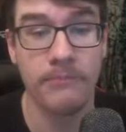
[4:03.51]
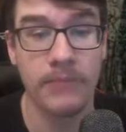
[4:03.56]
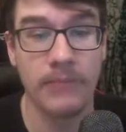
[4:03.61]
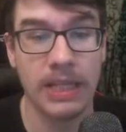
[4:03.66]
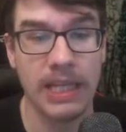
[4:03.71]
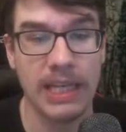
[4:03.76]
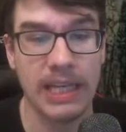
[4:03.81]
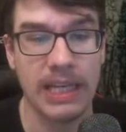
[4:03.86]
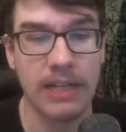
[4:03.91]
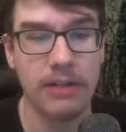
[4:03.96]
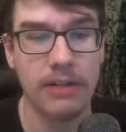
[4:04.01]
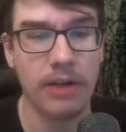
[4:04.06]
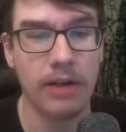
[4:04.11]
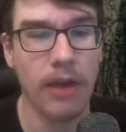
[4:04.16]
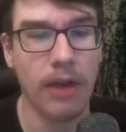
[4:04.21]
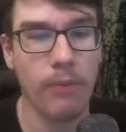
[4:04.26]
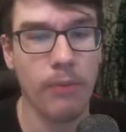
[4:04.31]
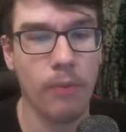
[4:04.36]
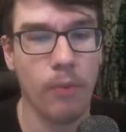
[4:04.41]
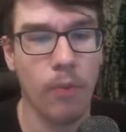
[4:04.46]
here
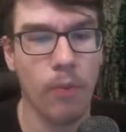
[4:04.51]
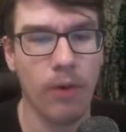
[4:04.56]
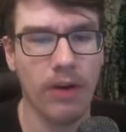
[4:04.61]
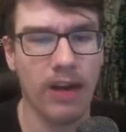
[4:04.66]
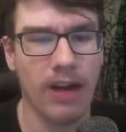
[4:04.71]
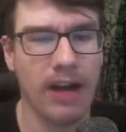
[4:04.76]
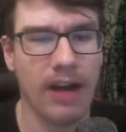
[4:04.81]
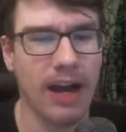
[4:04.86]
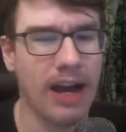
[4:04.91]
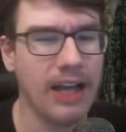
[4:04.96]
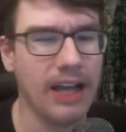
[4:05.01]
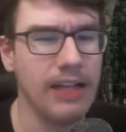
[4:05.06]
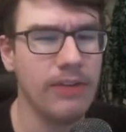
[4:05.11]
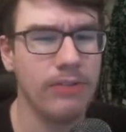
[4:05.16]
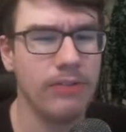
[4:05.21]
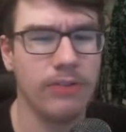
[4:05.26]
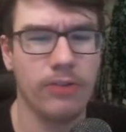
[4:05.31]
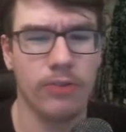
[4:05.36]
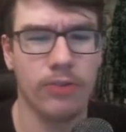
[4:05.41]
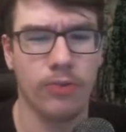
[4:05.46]
I kind
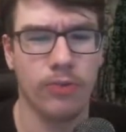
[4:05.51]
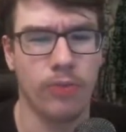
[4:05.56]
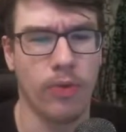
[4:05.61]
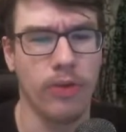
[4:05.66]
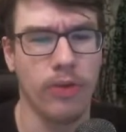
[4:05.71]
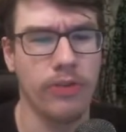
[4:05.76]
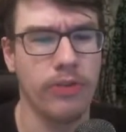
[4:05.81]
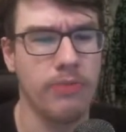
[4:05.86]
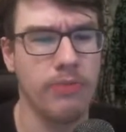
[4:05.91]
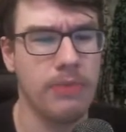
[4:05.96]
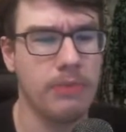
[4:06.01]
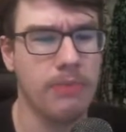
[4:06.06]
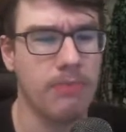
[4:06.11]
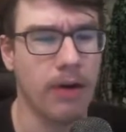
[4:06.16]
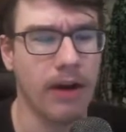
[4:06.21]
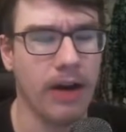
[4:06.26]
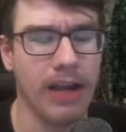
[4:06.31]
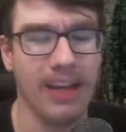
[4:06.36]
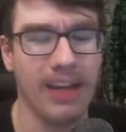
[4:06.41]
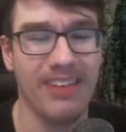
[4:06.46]
of just want to be
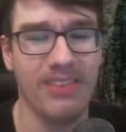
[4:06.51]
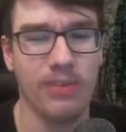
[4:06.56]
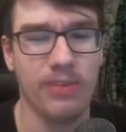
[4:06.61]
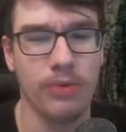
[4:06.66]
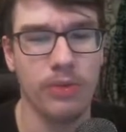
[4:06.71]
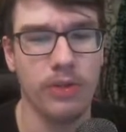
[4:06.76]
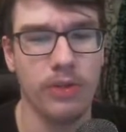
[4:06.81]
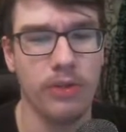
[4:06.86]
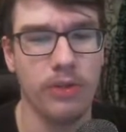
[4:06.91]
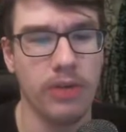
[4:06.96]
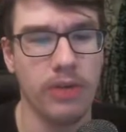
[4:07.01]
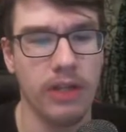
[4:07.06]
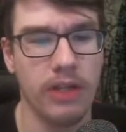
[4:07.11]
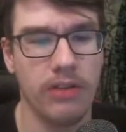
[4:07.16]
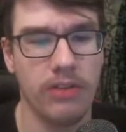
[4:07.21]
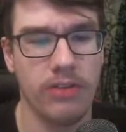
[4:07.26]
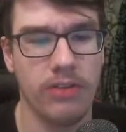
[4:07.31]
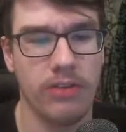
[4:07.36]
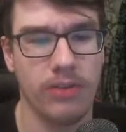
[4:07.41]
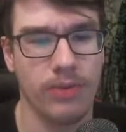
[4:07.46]
buying two
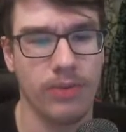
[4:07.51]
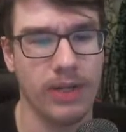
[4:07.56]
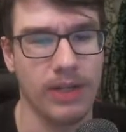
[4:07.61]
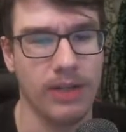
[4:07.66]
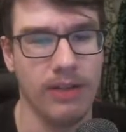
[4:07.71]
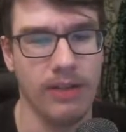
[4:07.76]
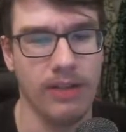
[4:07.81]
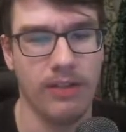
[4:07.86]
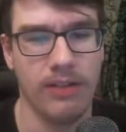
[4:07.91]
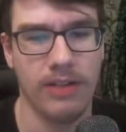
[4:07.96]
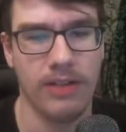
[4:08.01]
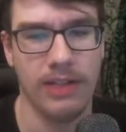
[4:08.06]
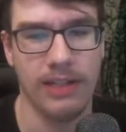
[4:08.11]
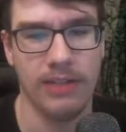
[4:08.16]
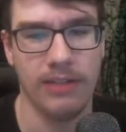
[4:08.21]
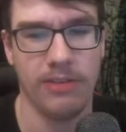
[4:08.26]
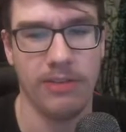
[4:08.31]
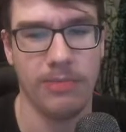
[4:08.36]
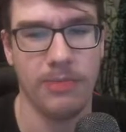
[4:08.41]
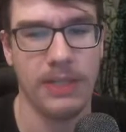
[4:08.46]
units,
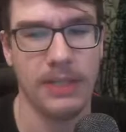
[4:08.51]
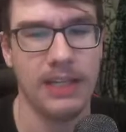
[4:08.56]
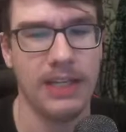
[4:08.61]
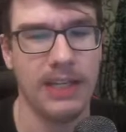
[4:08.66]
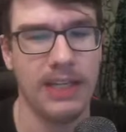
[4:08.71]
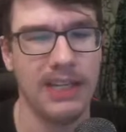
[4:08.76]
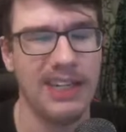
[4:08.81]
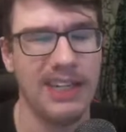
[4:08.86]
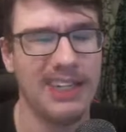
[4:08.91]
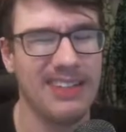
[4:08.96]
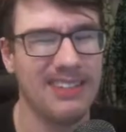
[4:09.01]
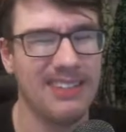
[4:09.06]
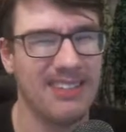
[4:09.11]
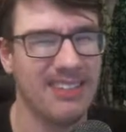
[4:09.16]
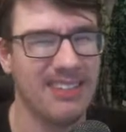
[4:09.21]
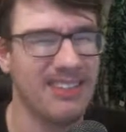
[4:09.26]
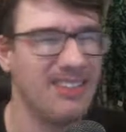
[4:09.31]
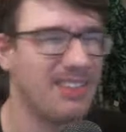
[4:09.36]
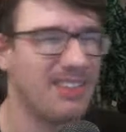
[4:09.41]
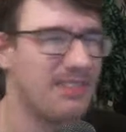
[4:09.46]
realistically speaking.
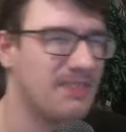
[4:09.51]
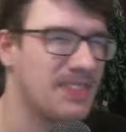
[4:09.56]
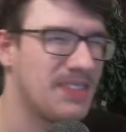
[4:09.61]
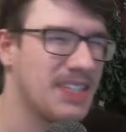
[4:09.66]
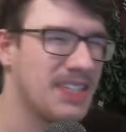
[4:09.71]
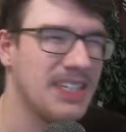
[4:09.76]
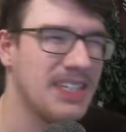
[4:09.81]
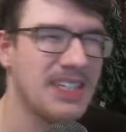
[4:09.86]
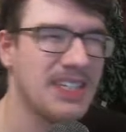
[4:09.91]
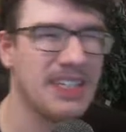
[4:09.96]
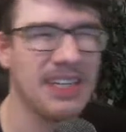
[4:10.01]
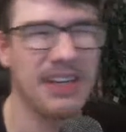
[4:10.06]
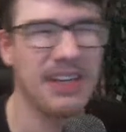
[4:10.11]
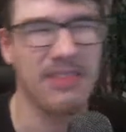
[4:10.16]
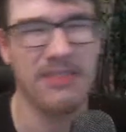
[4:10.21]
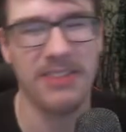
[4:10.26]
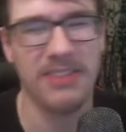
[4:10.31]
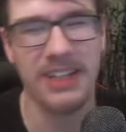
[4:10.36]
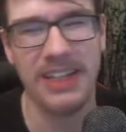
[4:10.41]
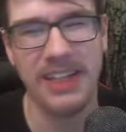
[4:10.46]
So um,
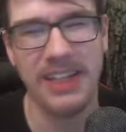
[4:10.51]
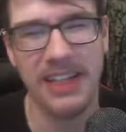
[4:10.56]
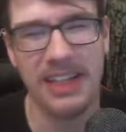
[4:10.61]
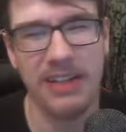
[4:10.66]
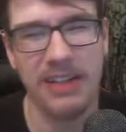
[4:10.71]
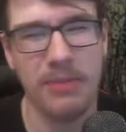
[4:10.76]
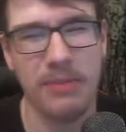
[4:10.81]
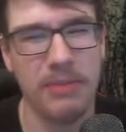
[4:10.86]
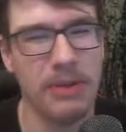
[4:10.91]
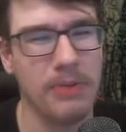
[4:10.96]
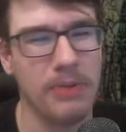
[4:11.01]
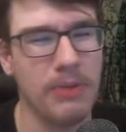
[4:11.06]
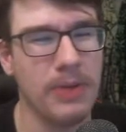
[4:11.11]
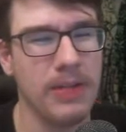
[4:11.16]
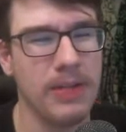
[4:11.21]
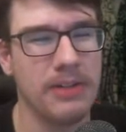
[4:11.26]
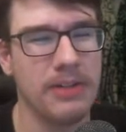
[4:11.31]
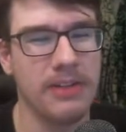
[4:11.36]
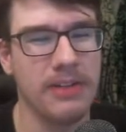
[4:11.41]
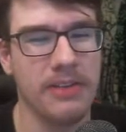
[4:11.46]
I'm feeling a little bit
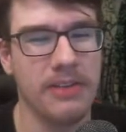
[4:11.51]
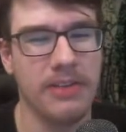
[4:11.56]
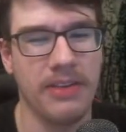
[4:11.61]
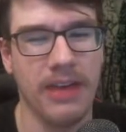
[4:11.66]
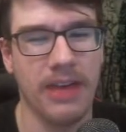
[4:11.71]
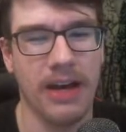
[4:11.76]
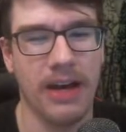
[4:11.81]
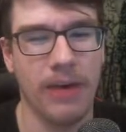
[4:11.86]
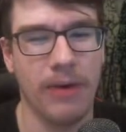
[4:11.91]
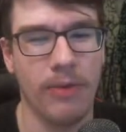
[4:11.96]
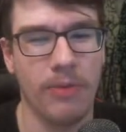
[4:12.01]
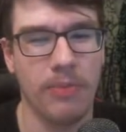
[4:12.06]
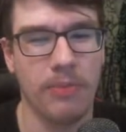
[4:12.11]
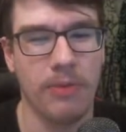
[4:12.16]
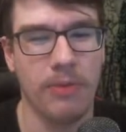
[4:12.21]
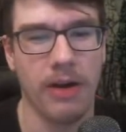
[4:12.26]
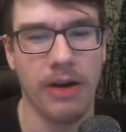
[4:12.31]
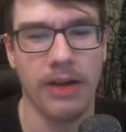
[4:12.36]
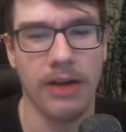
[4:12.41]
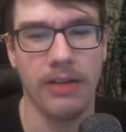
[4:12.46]
weirded out
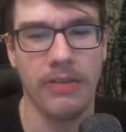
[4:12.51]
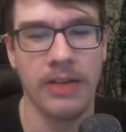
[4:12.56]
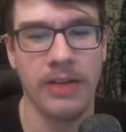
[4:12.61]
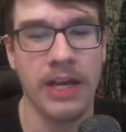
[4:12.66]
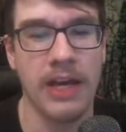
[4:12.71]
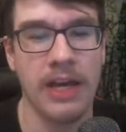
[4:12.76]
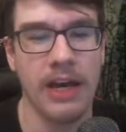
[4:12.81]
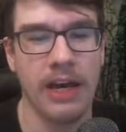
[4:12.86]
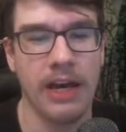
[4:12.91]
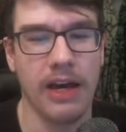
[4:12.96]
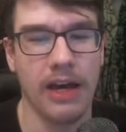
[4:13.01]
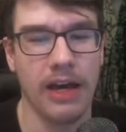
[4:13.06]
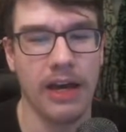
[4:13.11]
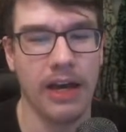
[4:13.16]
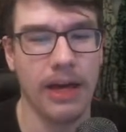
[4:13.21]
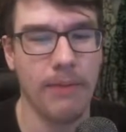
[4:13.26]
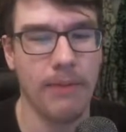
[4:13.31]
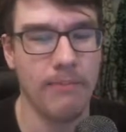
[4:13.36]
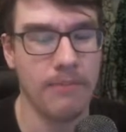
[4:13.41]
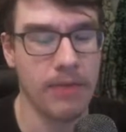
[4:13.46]
by it.
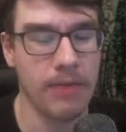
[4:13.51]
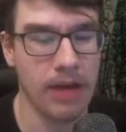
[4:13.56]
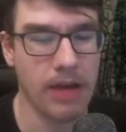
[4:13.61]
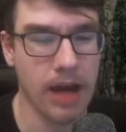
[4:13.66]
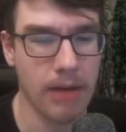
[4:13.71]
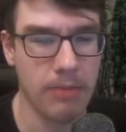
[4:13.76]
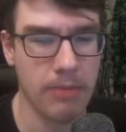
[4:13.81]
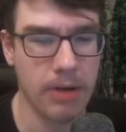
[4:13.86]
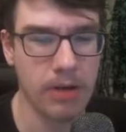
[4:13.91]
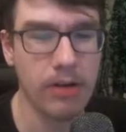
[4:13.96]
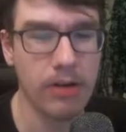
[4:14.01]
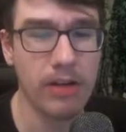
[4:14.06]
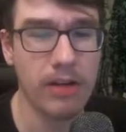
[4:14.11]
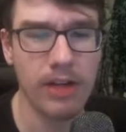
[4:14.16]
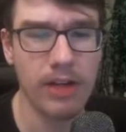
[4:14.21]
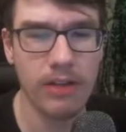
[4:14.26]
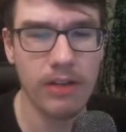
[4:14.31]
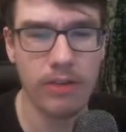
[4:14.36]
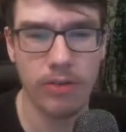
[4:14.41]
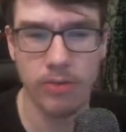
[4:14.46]
Um, I'm
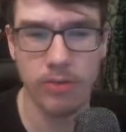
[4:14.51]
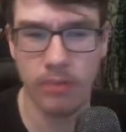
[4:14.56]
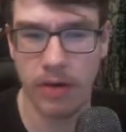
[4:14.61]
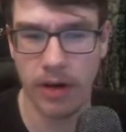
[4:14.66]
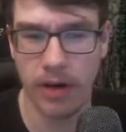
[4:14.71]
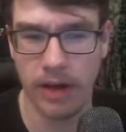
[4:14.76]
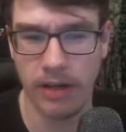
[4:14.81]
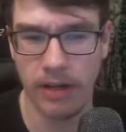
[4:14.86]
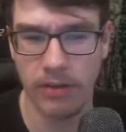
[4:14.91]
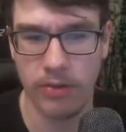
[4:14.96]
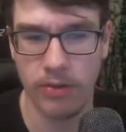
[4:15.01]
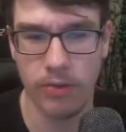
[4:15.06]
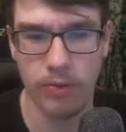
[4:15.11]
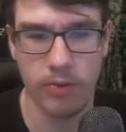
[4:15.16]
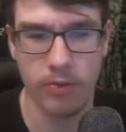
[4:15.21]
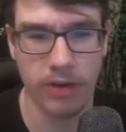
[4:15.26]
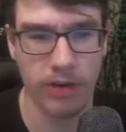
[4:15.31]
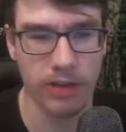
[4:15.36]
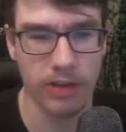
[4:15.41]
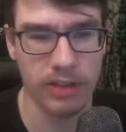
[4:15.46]
going to buy two
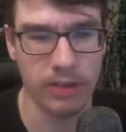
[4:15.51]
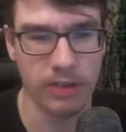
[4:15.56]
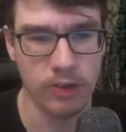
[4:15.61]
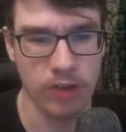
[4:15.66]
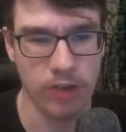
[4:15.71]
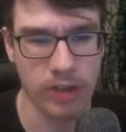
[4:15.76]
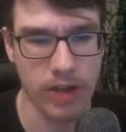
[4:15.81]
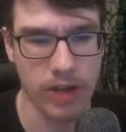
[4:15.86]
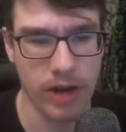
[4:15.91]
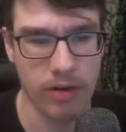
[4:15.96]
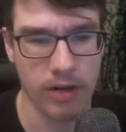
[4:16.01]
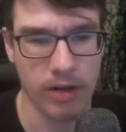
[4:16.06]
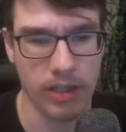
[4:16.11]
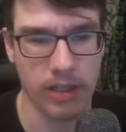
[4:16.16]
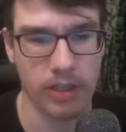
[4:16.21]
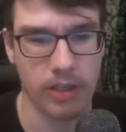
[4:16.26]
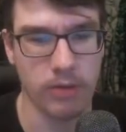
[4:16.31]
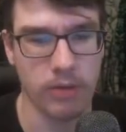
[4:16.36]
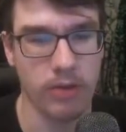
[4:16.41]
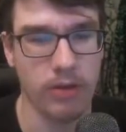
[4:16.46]
very generic
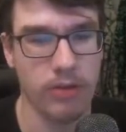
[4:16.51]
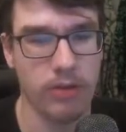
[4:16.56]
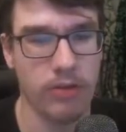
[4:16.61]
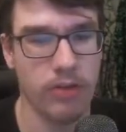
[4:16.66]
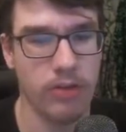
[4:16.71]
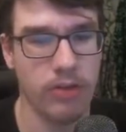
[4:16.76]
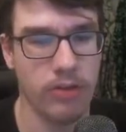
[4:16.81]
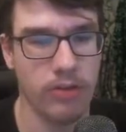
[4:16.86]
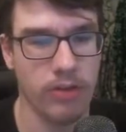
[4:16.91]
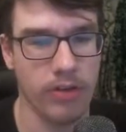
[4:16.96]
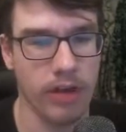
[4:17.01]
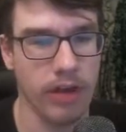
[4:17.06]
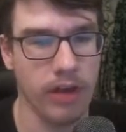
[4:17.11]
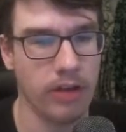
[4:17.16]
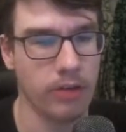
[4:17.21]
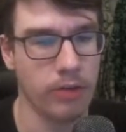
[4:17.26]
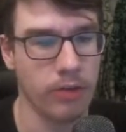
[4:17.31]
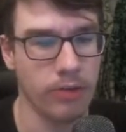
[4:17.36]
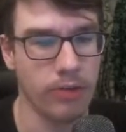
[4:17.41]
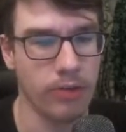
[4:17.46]
units so that I
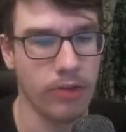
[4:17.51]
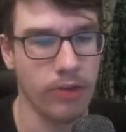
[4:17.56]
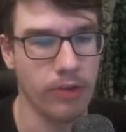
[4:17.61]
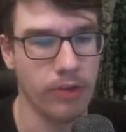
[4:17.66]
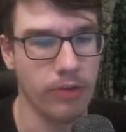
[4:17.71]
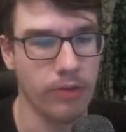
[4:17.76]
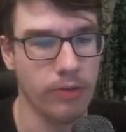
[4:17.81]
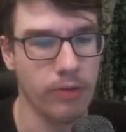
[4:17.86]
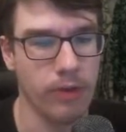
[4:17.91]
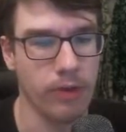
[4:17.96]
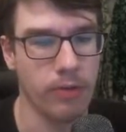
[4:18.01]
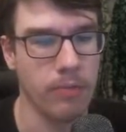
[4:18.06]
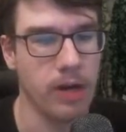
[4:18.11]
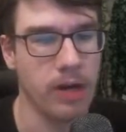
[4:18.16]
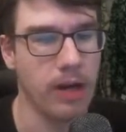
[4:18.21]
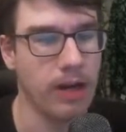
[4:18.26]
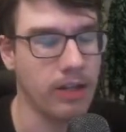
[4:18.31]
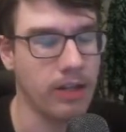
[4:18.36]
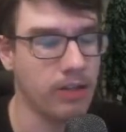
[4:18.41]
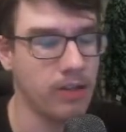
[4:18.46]
don't fall too far
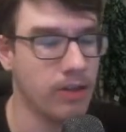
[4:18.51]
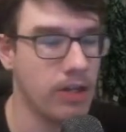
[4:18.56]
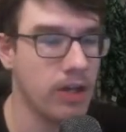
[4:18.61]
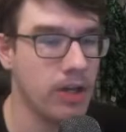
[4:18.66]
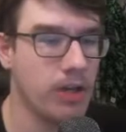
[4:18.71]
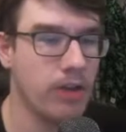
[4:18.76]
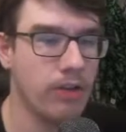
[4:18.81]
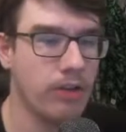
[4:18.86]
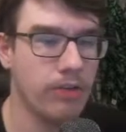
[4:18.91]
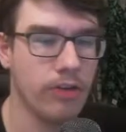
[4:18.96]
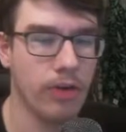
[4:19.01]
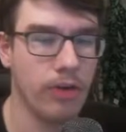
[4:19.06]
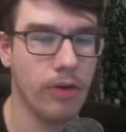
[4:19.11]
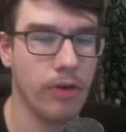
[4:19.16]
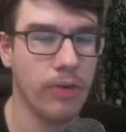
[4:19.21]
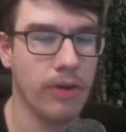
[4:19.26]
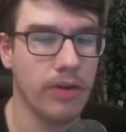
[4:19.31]
behind. So